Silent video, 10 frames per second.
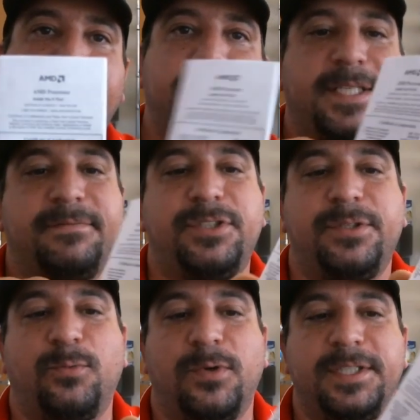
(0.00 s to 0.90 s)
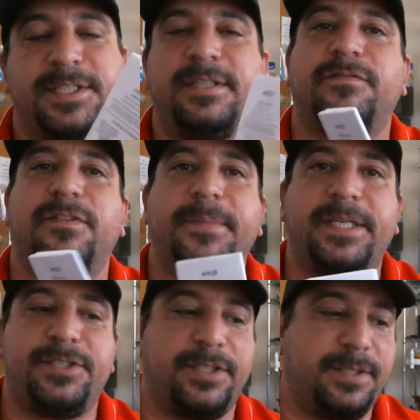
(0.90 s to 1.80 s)
It gives you the warranty
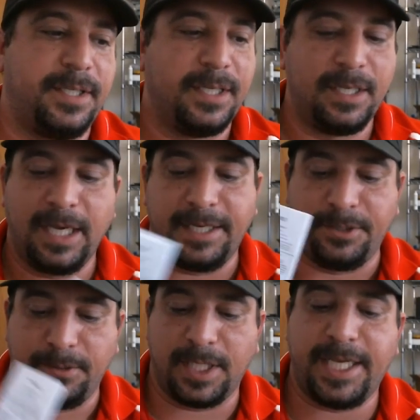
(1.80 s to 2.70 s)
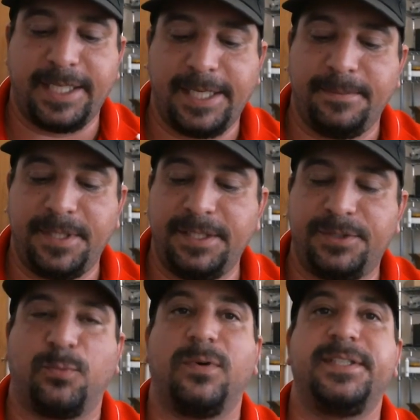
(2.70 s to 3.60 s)
information. I do like
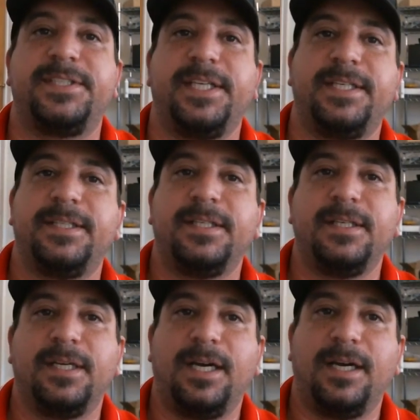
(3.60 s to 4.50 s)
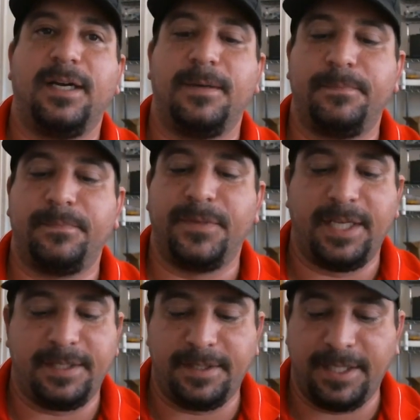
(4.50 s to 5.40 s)
AMD's warranty.
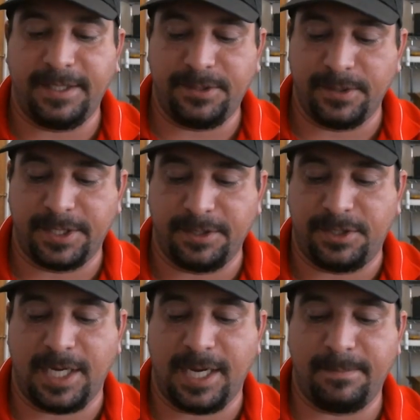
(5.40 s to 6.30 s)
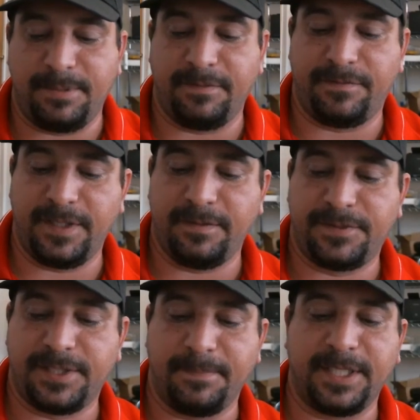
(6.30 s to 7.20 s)
They do a good job if
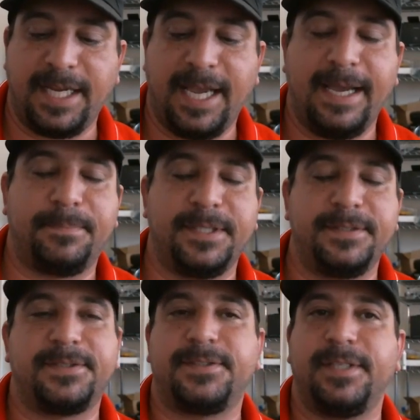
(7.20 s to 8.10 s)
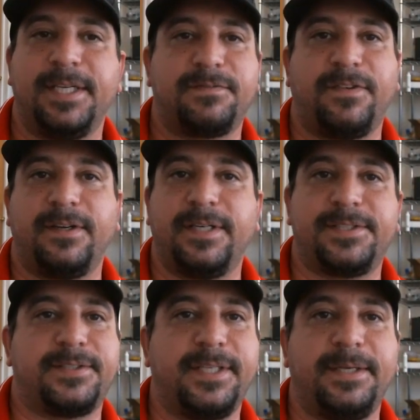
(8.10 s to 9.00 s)
something happens as far
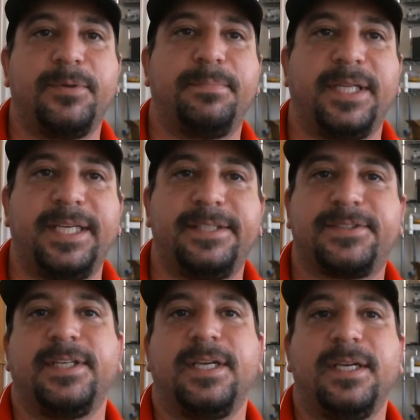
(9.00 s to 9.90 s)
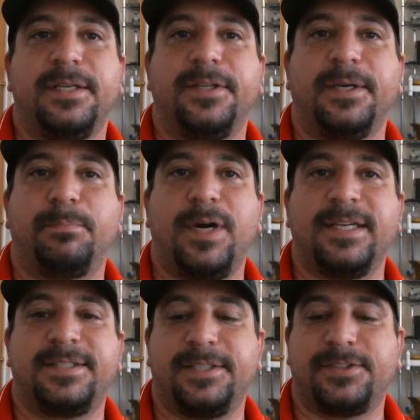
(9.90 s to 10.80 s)
as they replace the
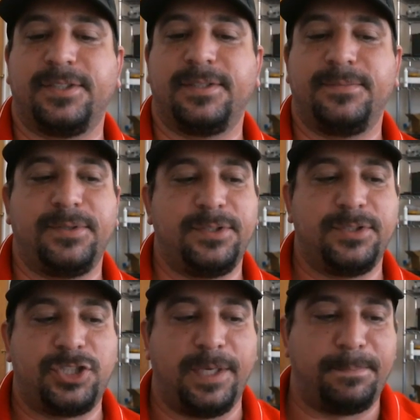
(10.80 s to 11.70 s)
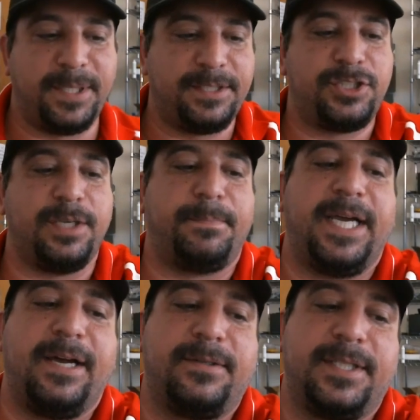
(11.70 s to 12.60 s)
processor, ship in, ship
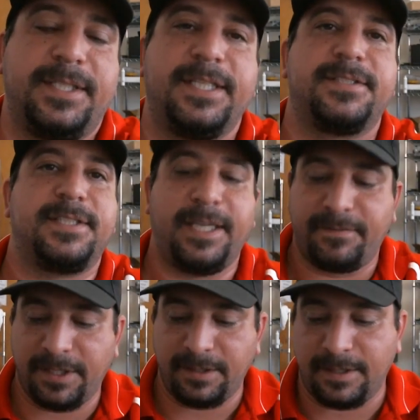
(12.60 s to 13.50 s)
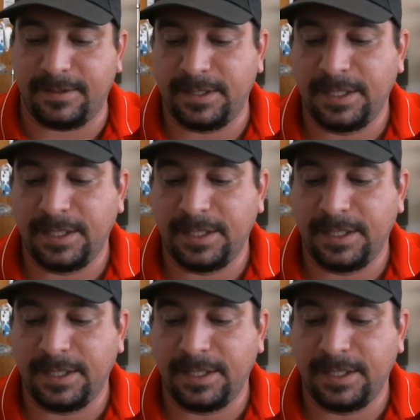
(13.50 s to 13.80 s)
out. It doesn't take very long.